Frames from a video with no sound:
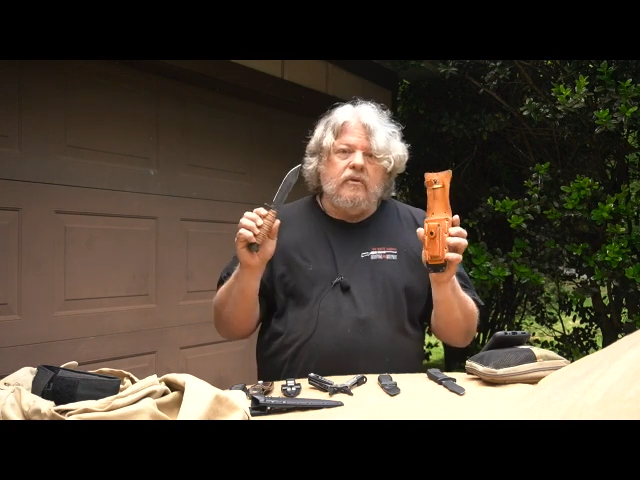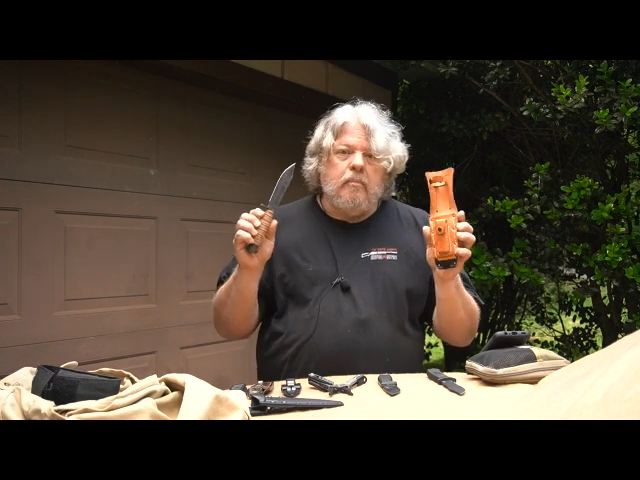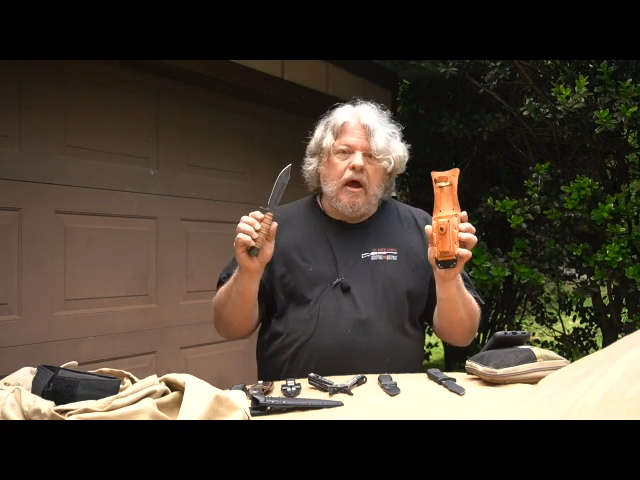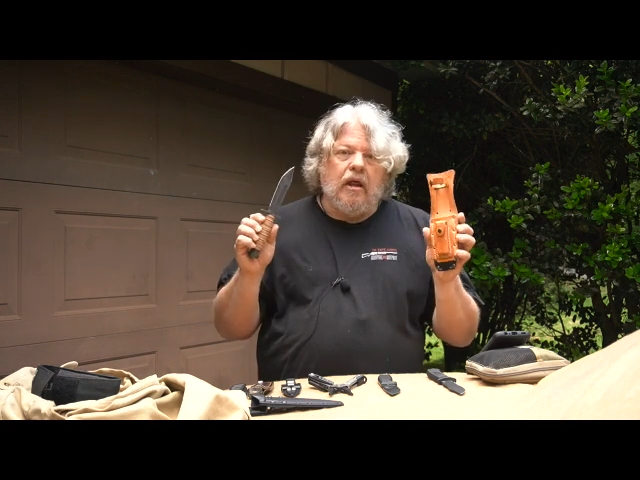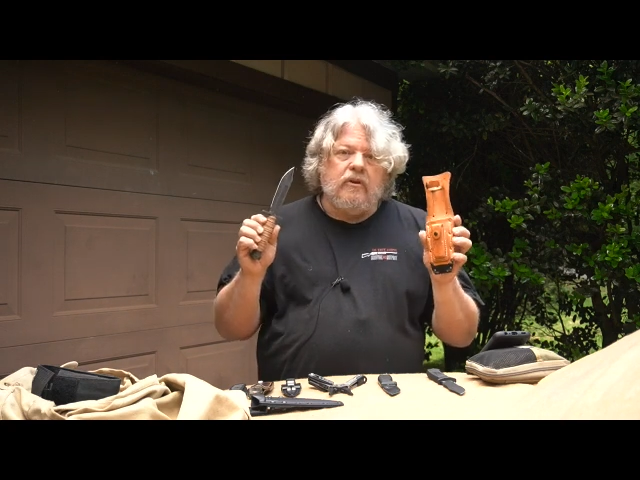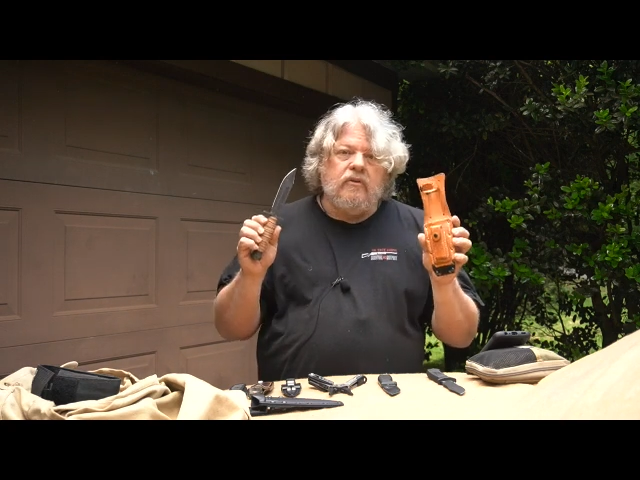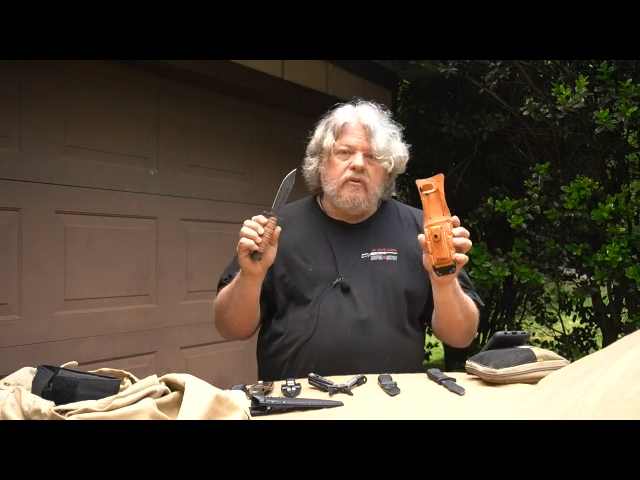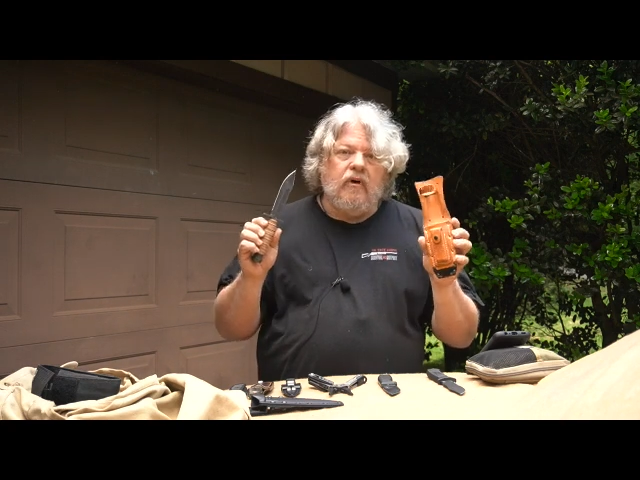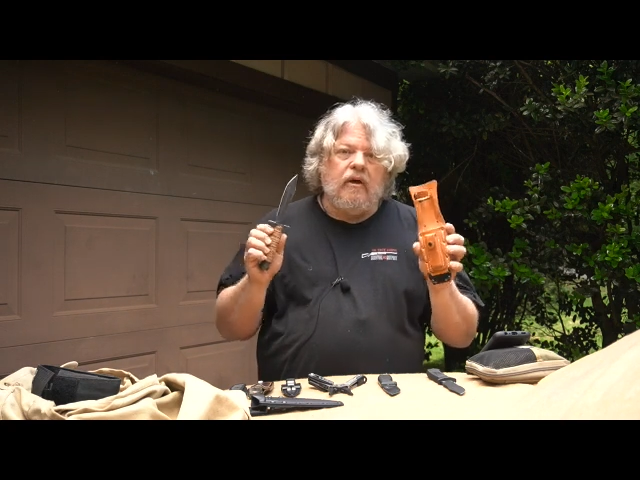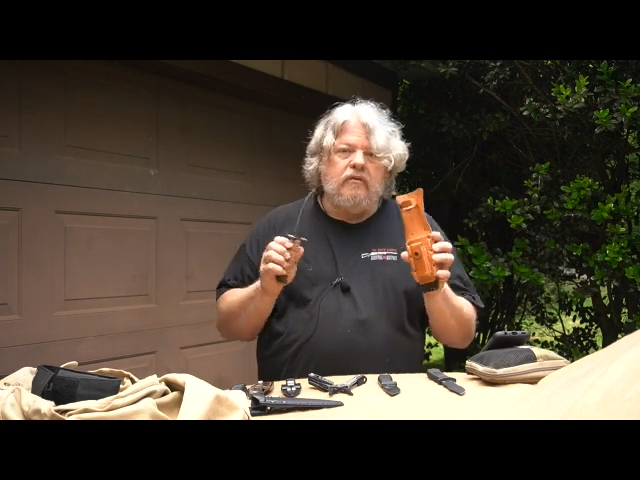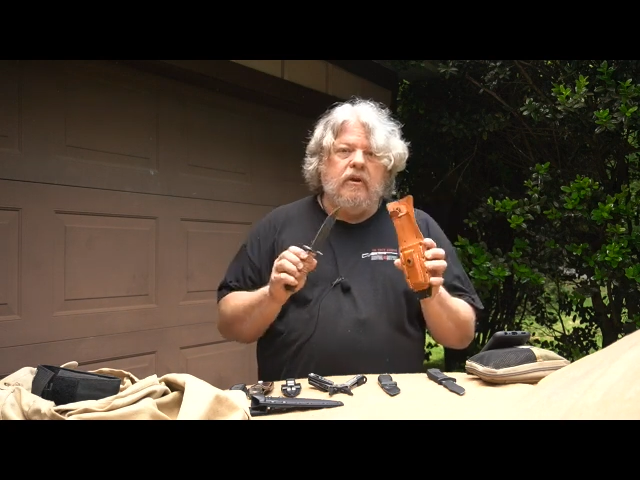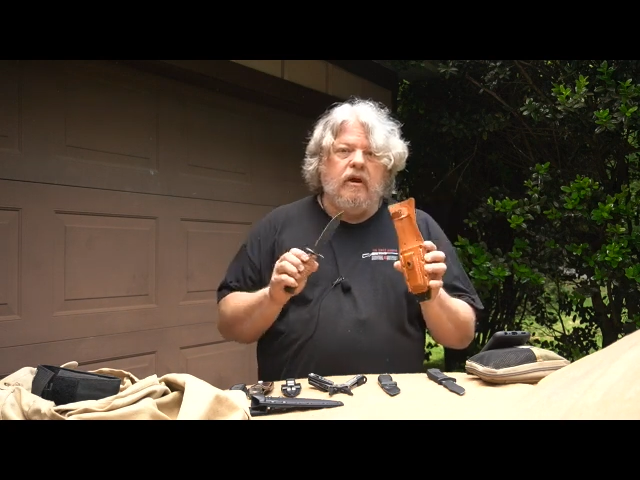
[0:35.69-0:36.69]
the Pilot
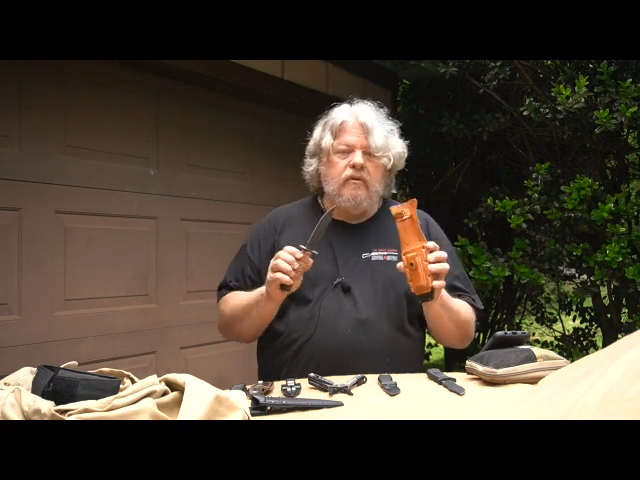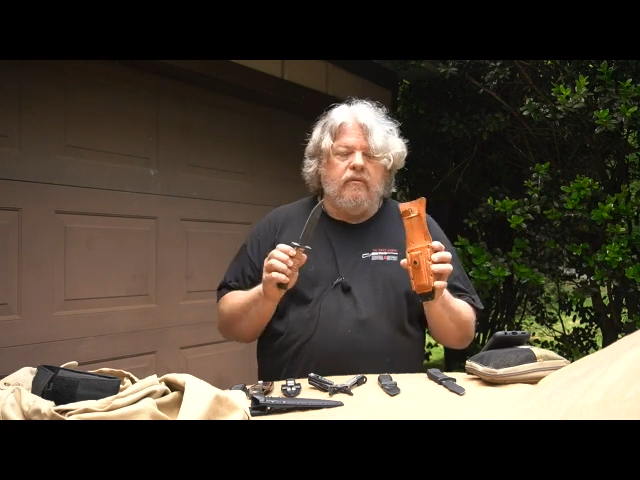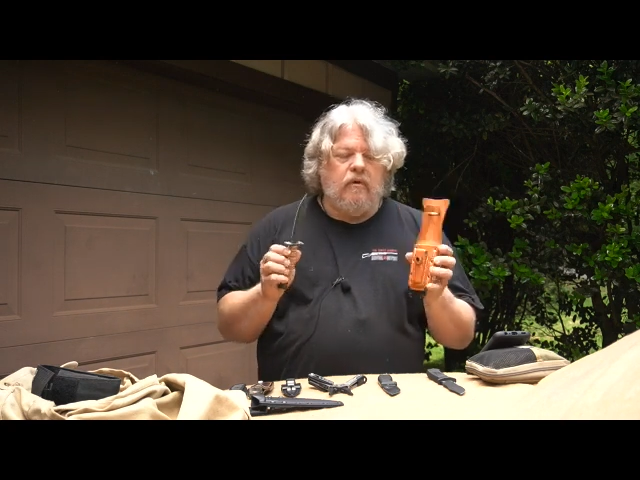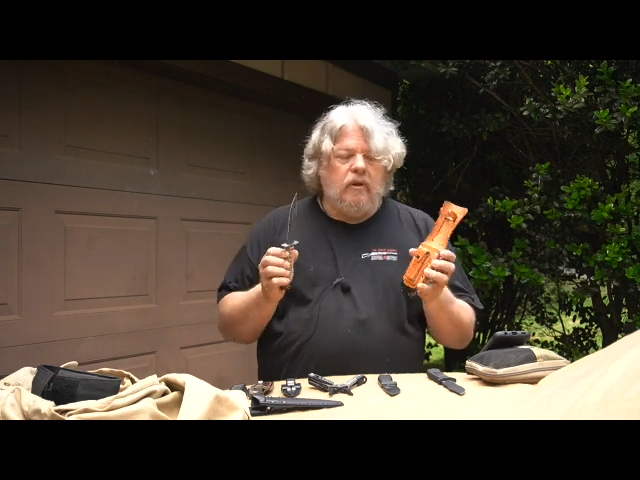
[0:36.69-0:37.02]
survival knife.